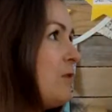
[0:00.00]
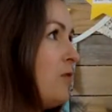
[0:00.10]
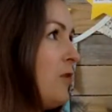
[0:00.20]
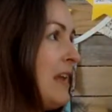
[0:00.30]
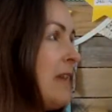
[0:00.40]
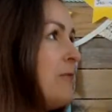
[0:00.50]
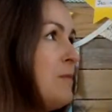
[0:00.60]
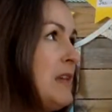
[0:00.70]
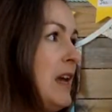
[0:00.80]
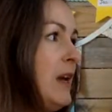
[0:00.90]
Connie, from
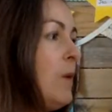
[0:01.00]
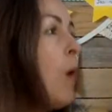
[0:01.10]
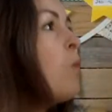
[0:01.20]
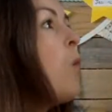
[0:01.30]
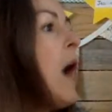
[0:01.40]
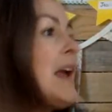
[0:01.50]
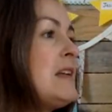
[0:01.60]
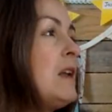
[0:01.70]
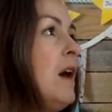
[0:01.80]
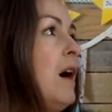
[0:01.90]
you, a
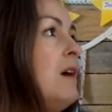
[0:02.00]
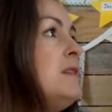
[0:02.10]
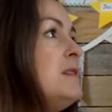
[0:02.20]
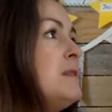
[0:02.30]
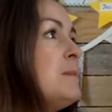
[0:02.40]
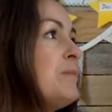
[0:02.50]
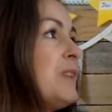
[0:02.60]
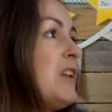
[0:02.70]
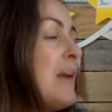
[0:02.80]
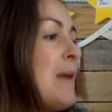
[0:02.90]
wine glass.
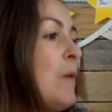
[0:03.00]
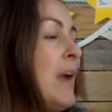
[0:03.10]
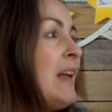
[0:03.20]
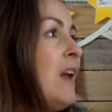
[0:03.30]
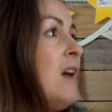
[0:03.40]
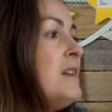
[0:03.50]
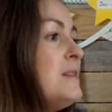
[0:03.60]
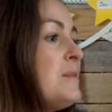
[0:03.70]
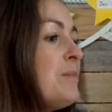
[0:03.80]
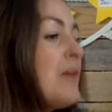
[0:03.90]
Can you get me a wine
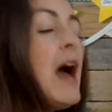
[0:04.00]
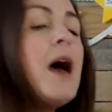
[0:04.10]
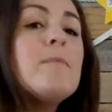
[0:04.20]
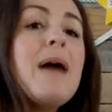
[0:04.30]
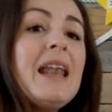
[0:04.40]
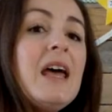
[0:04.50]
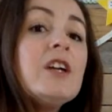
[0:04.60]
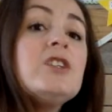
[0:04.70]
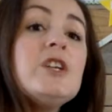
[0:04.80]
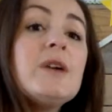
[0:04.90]
glass? Bella,
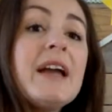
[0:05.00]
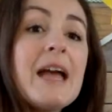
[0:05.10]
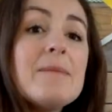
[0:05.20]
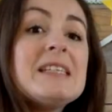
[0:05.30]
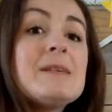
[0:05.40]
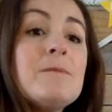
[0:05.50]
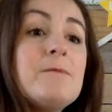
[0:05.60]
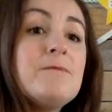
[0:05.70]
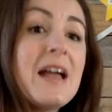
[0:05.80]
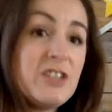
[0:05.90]
could you go get me some
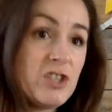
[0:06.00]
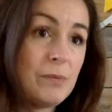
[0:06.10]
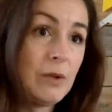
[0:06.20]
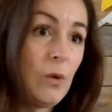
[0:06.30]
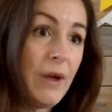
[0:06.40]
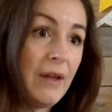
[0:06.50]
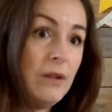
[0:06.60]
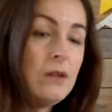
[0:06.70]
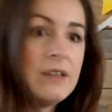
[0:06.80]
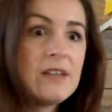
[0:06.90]
vegetable
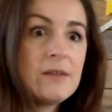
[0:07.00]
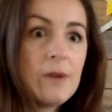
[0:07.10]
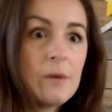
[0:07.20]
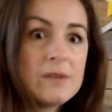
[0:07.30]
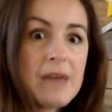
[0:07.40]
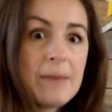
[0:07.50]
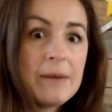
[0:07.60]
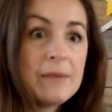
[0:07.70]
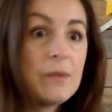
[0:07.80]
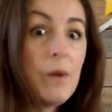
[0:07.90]
oil? I don't know what's
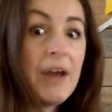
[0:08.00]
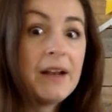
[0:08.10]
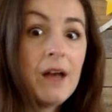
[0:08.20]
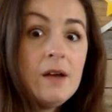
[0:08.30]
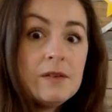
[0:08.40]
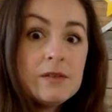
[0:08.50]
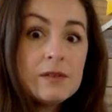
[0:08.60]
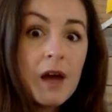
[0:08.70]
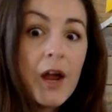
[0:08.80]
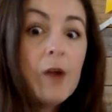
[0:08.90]
happening with the wine glass.
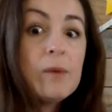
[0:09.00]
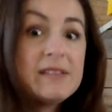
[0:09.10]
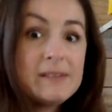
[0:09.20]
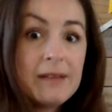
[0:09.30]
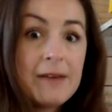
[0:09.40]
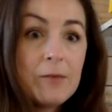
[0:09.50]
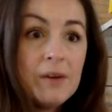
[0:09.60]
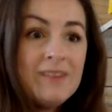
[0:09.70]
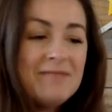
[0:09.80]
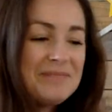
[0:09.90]
I hope we still have one.